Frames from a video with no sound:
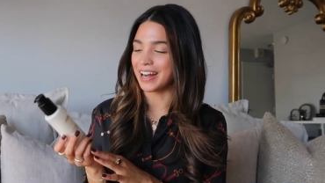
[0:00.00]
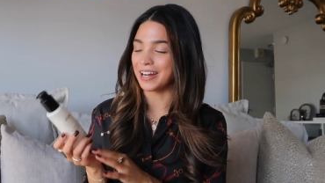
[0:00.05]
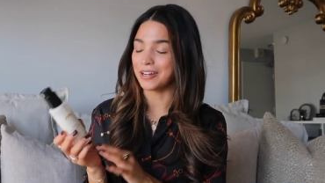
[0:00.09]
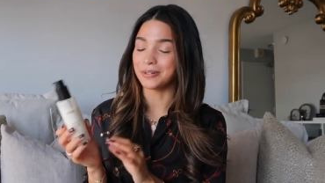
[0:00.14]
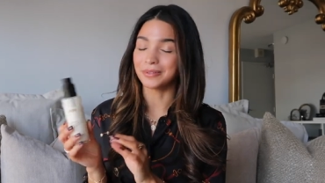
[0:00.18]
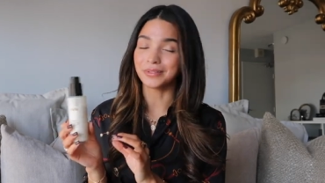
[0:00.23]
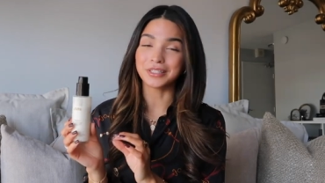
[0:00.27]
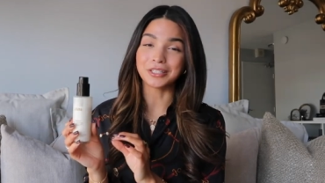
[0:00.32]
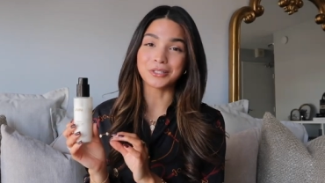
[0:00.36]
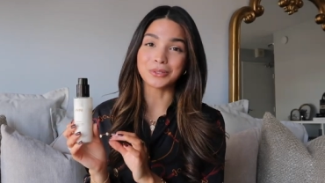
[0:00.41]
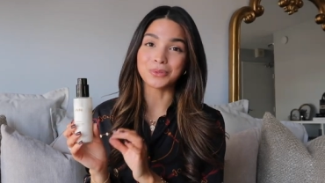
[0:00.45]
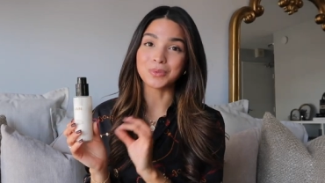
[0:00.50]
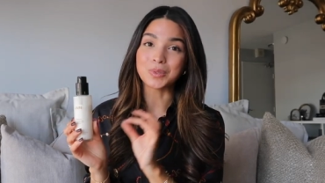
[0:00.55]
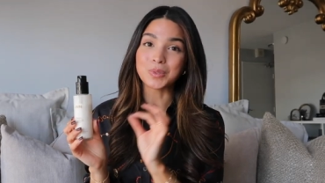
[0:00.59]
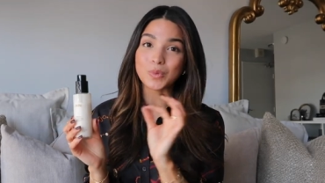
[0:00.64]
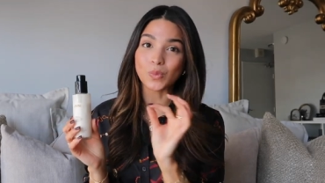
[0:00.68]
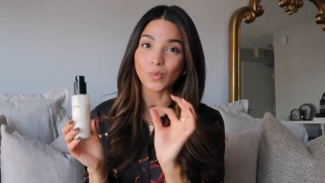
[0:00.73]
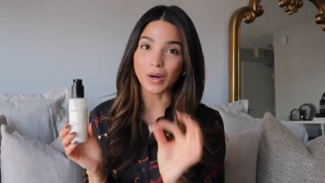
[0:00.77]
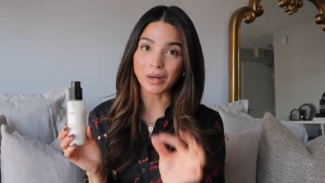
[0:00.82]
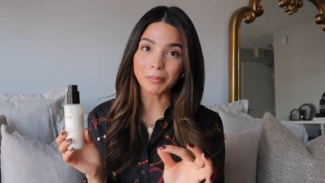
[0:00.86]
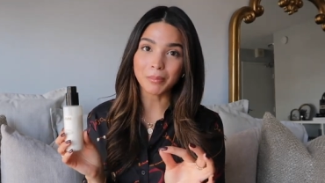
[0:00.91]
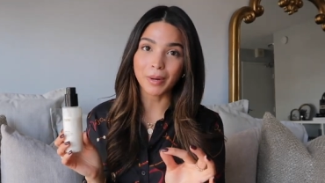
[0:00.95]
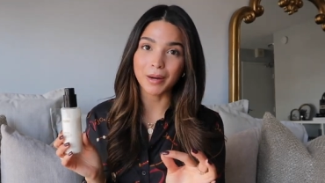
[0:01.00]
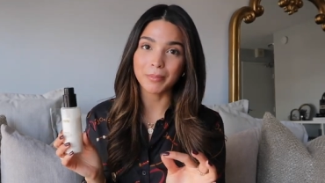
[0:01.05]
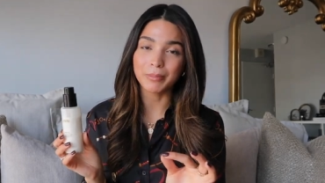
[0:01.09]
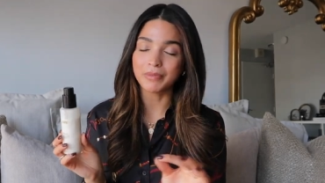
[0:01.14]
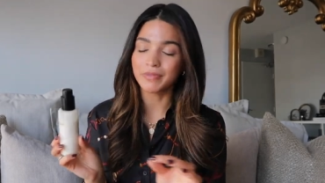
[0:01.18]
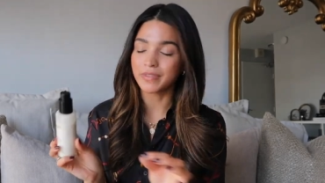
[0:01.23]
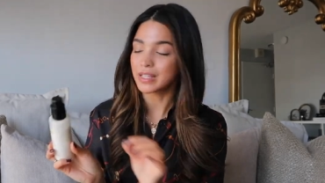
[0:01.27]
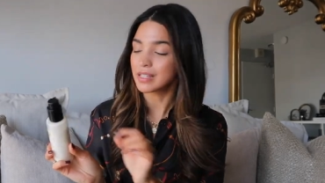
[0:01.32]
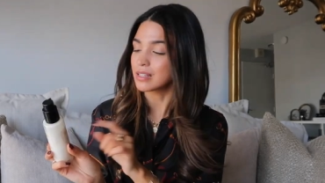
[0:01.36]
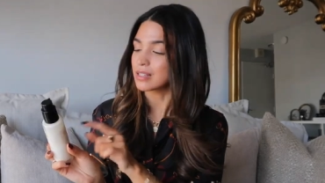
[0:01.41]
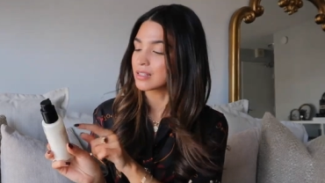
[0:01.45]
I only use one pump
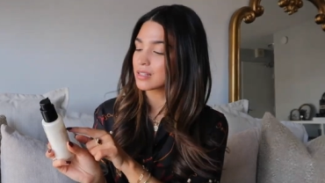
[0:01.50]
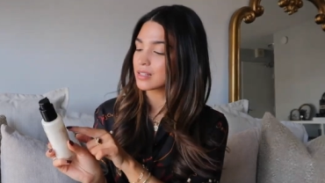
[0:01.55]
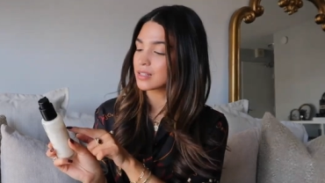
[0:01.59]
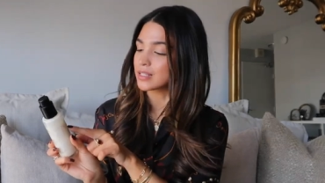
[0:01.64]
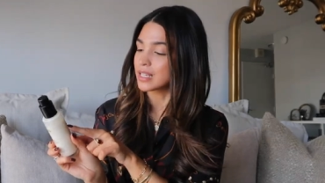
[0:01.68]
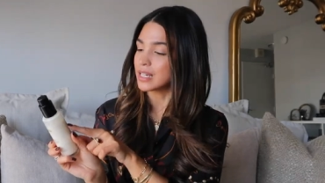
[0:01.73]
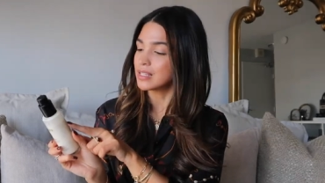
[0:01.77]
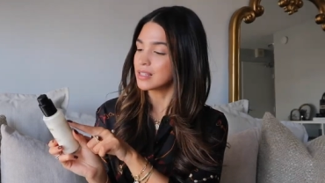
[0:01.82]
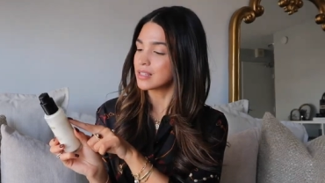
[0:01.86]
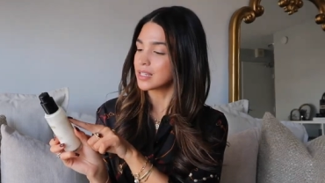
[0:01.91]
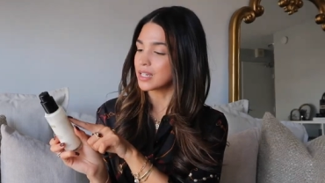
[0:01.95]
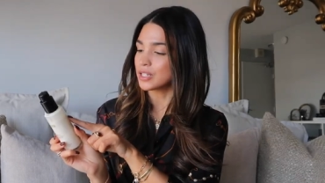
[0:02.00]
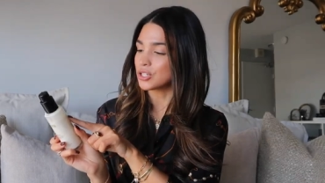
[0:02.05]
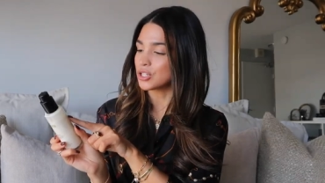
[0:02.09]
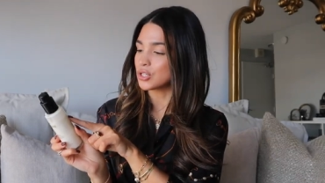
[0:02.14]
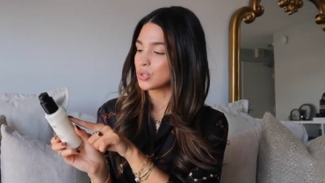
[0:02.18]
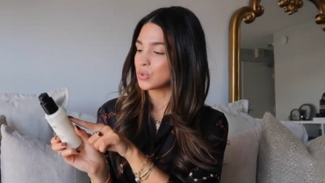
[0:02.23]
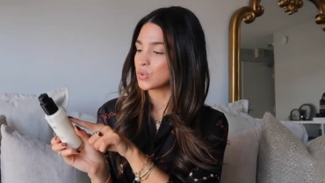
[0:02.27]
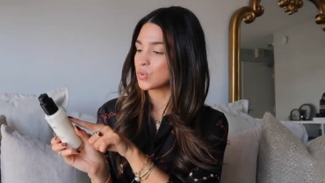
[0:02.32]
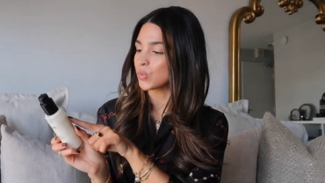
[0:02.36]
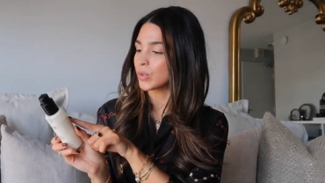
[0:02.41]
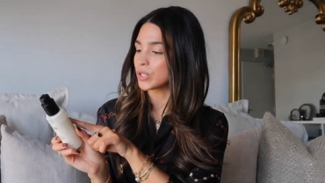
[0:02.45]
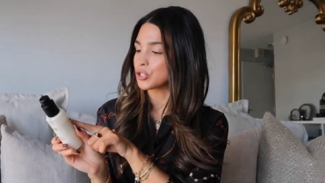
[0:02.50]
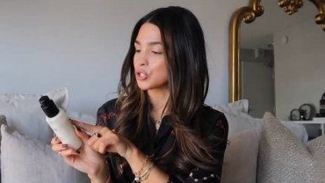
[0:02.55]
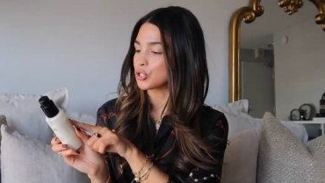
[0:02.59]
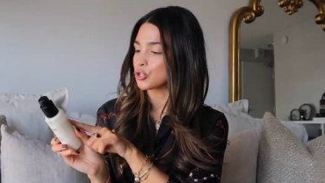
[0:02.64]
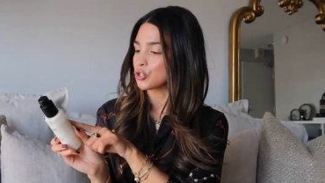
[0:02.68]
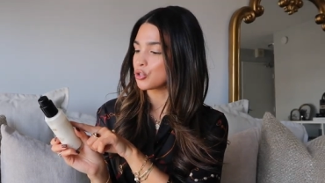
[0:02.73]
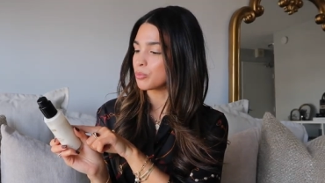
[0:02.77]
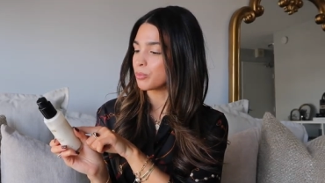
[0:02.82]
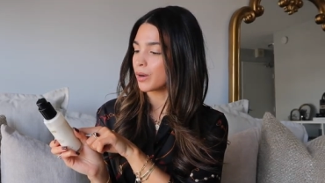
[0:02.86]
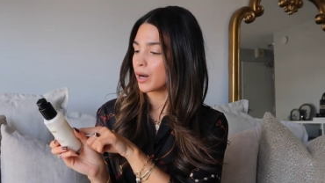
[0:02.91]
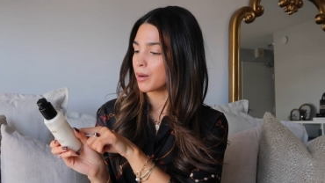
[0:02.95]
of this. It does say to use one to
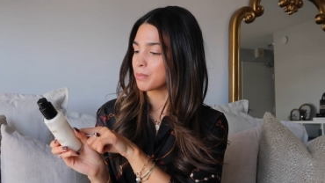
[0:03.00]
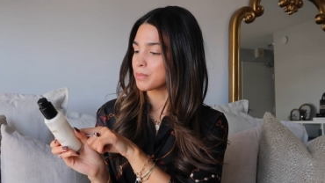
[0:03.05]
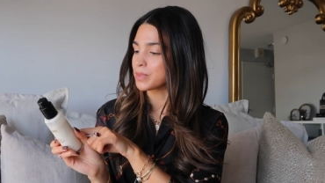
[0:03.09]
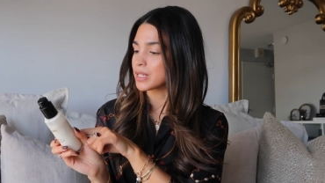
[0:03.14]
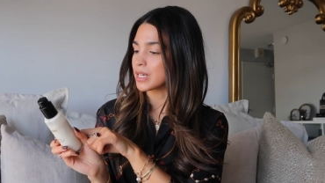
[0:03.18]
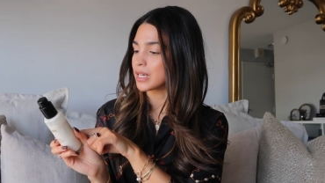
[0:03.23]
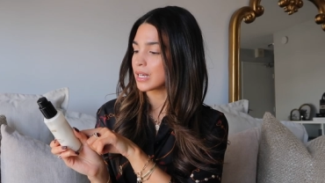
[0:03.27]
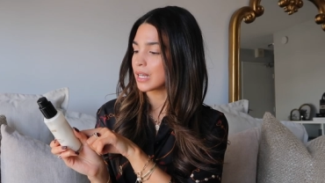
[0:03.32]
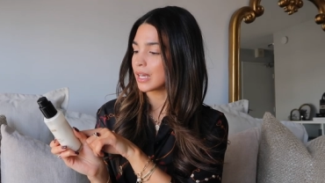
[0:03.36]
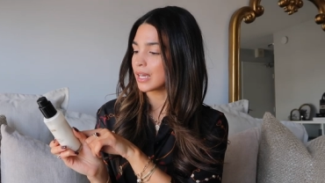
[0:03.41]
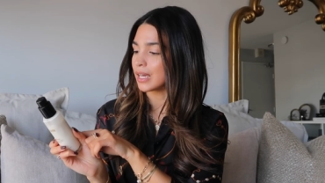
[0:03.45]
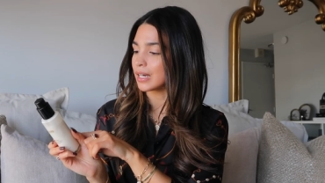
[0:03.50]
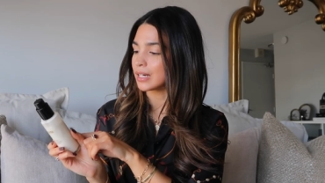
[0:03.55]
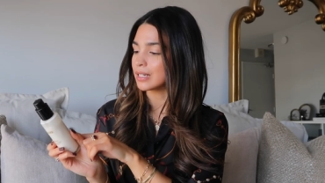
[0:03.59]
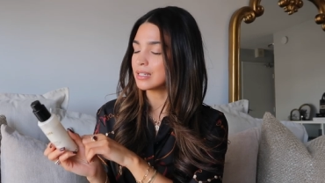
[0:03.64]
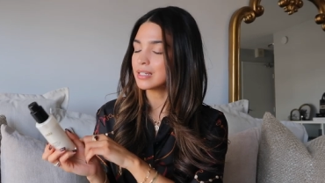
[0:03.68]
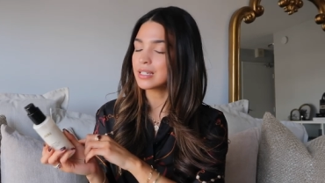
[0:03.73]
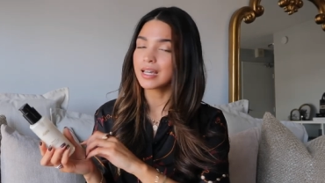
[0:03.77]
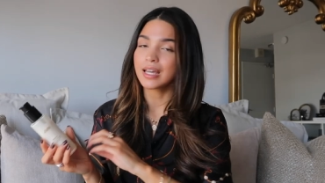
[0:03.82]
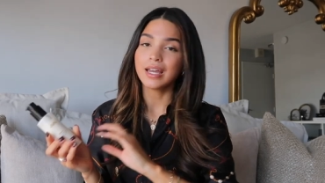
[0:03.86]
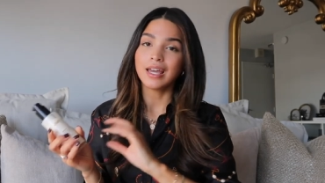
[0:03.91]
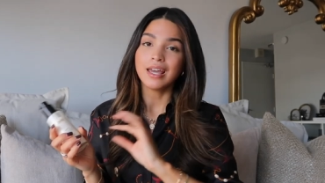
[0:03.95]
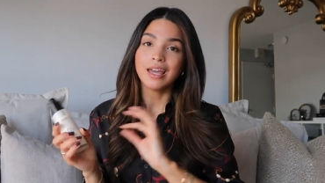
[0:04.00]
two pumps in hand.